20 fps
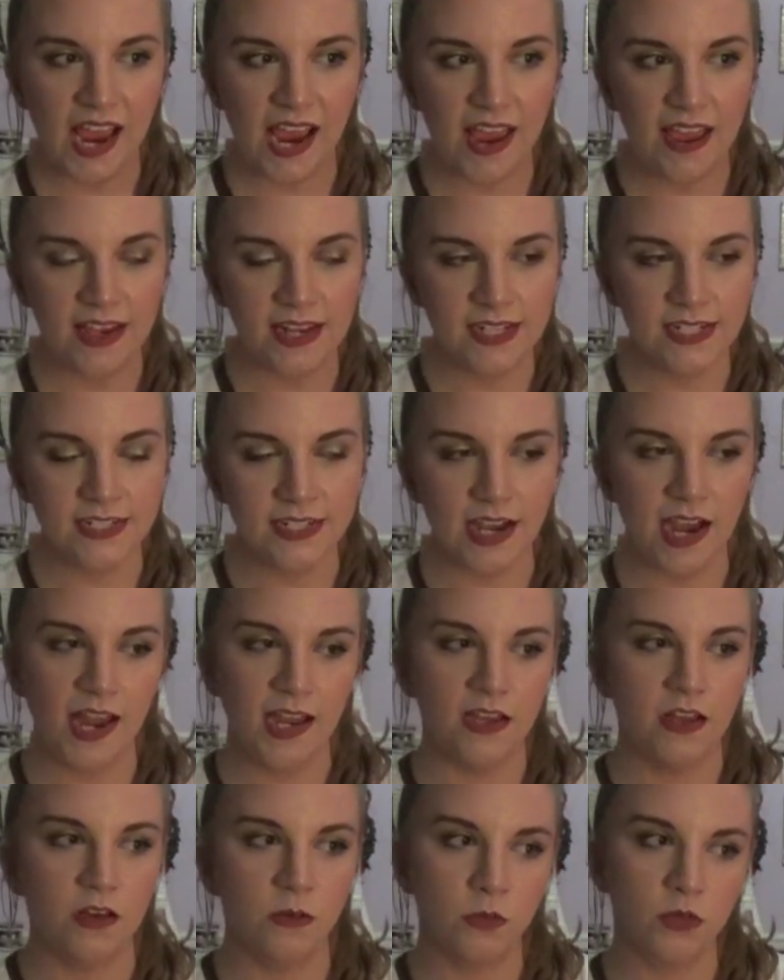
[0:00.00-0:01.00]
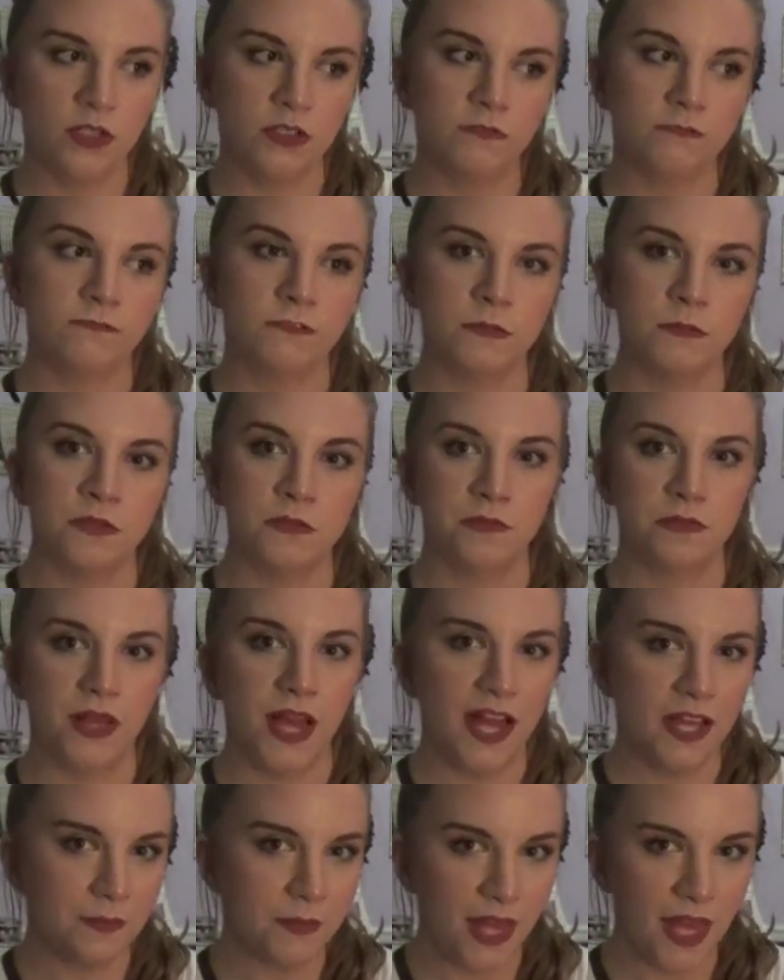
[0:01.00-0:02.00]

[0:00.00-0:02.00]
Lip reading: and I got one from a black